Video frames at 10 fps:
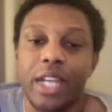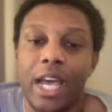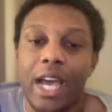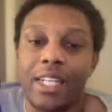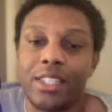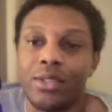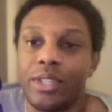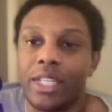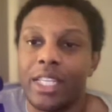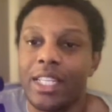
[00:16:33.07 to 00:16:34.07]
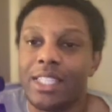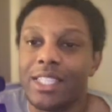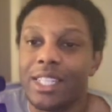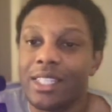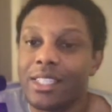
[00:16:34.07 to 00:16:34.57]
add to the
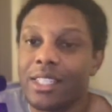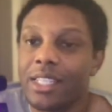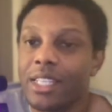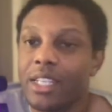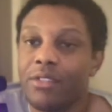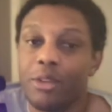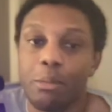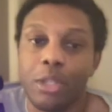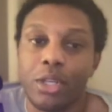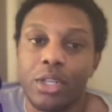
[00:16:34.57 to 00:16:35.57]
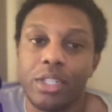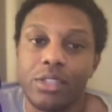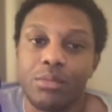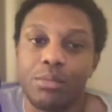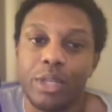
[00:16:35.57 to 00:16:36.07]
intensity of the blur
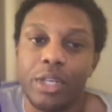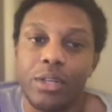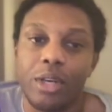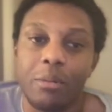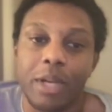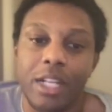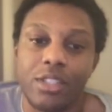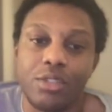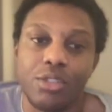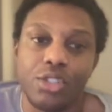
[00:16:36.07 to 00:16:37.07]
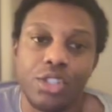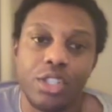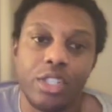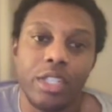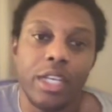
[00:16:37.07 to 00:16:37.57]
as well. I'm not too
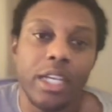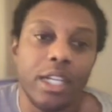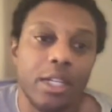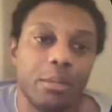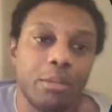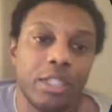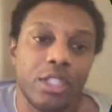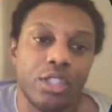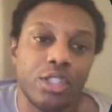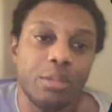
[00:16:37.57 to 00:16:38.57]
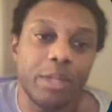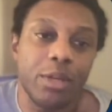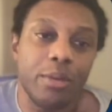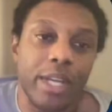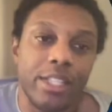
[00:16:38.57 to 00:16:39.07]
sure, but there should be
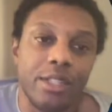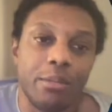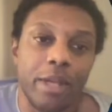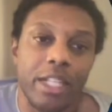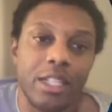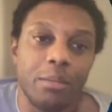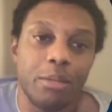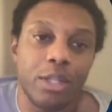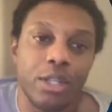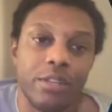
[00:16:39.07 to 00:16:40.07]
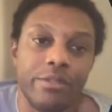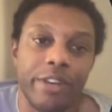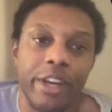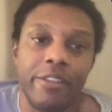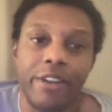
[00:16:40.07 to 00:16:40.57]
a way to make the blur
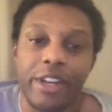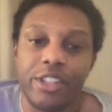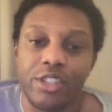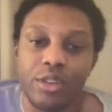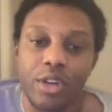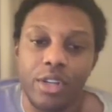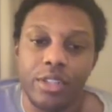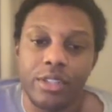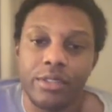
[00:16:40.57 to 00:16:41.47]
very, very strong.